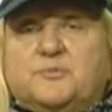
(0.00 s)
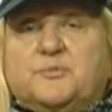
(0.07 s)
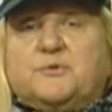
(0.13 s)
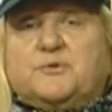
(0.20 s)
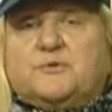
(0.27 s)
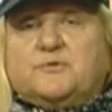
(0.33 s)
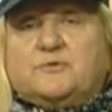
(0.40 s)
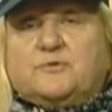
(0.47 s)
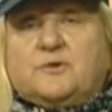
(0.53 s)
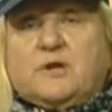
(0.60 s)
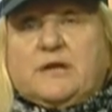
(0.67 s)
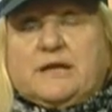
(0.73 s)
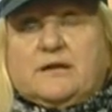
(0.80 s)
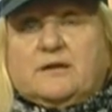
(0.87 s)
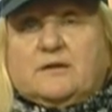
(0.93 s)
beautiful
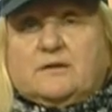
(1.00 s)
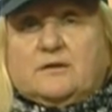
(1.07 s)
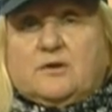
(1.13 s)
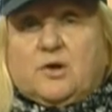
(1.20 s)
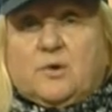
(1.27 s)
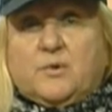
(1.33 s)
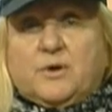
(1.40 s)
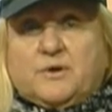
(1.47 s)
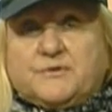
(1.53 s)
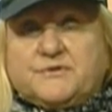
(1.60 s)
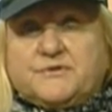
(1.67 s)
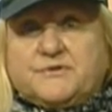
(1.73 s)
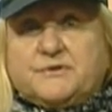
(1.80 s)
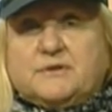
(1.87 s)
logos.